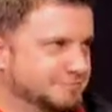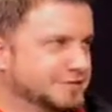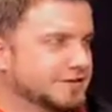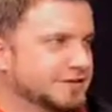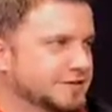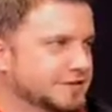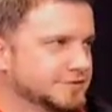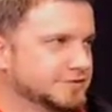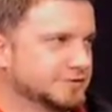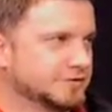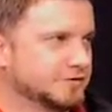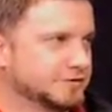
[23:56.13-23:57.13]
And then
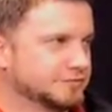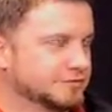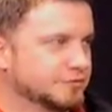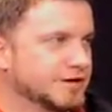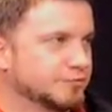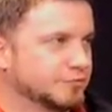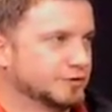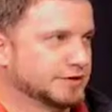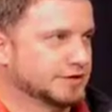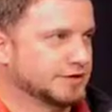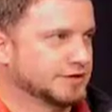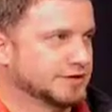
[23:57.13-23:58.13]
going from that point
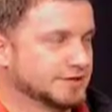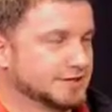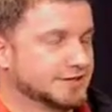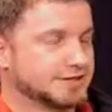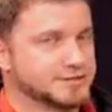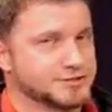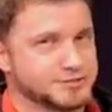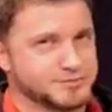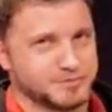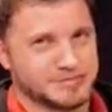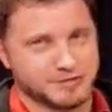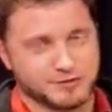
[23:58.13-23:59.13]
on. And just
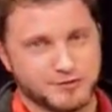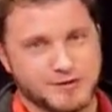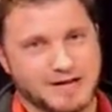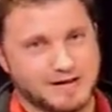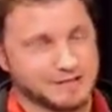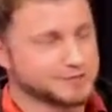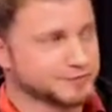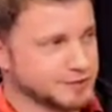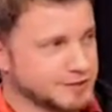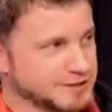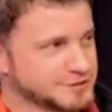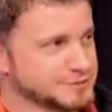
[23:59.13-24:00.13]
because you ask for
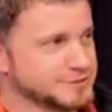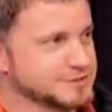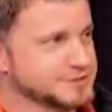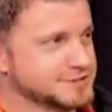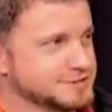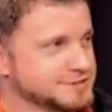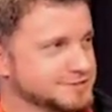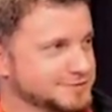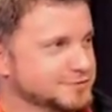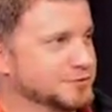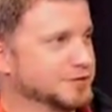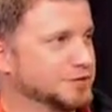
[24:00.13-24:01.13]
hospice
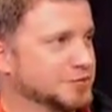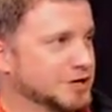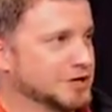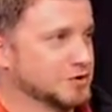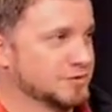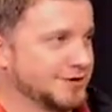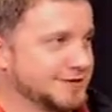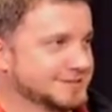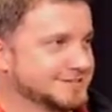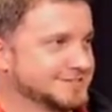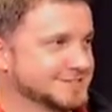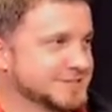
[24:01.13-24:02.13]
or inquire about it
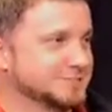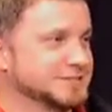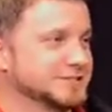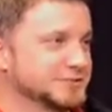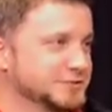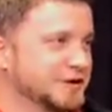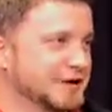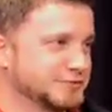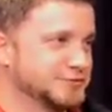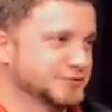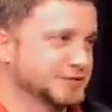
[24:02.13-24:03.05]
does not mean that you absolutely